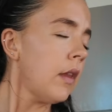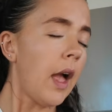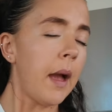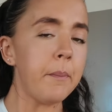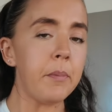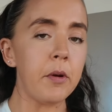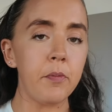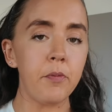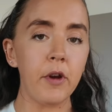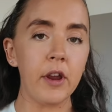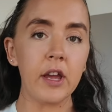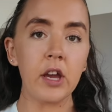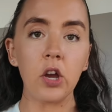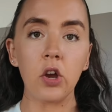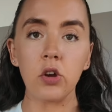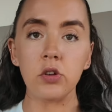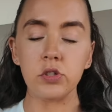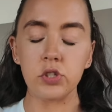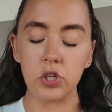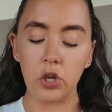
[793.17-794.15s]
And paprika
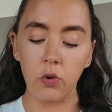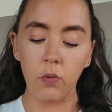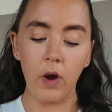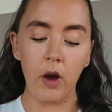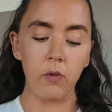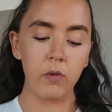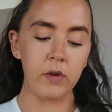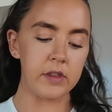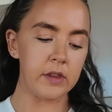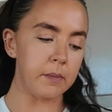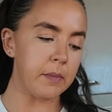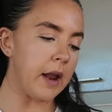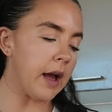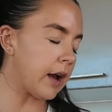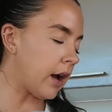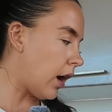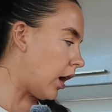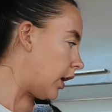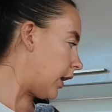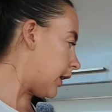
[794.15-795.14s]
goes so well with the
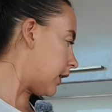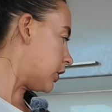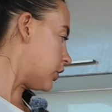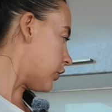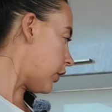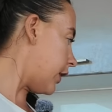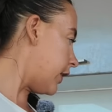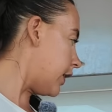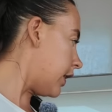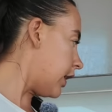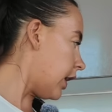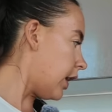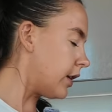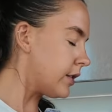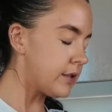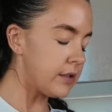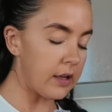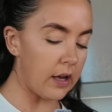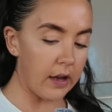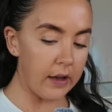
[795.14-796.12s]
black garlic. I tried it
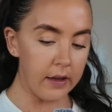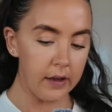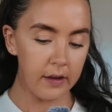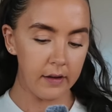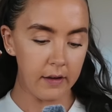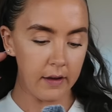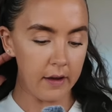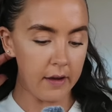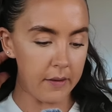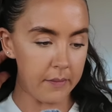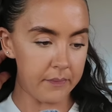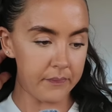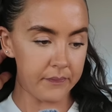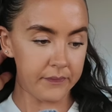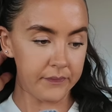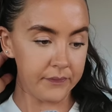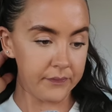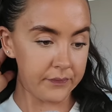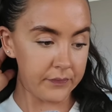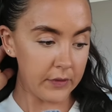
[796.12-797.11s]
last night.
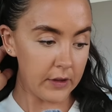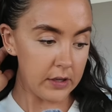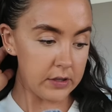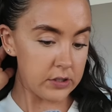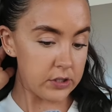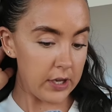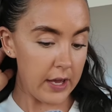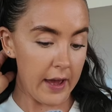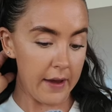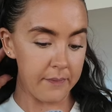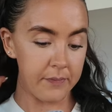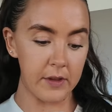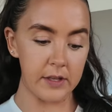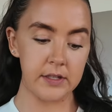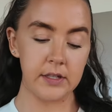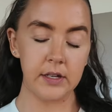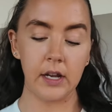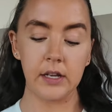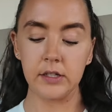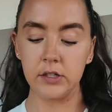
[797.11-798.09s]
So yeah,
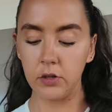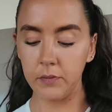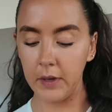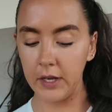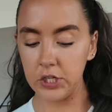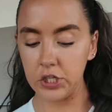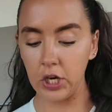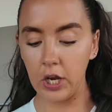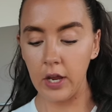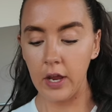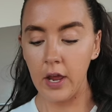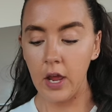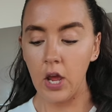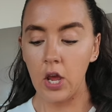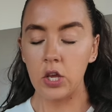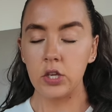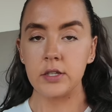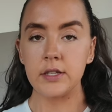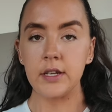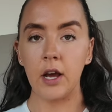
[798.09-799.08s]
that's a nice little mixture.
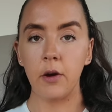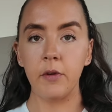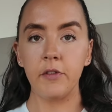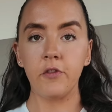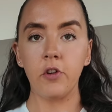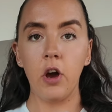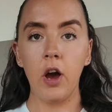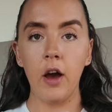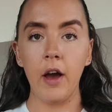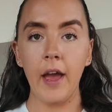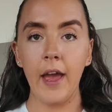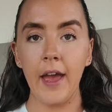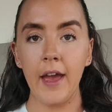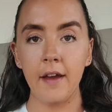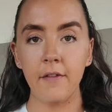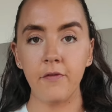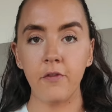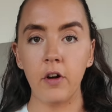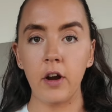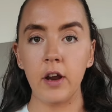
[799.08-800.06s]
So now we've got our
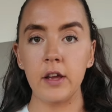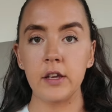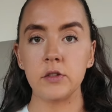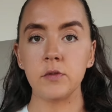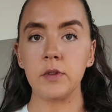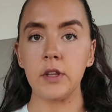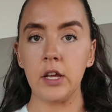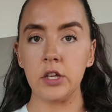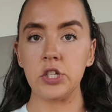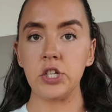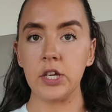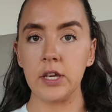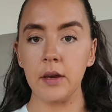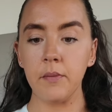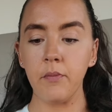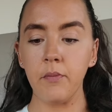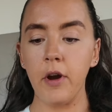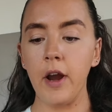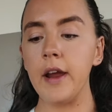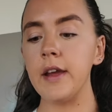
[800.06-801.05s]
air fryers with our
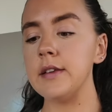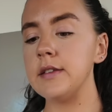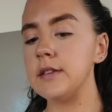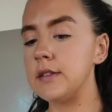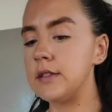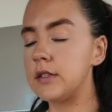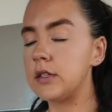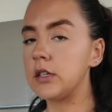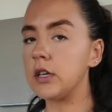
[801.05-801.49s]
chicken breasts.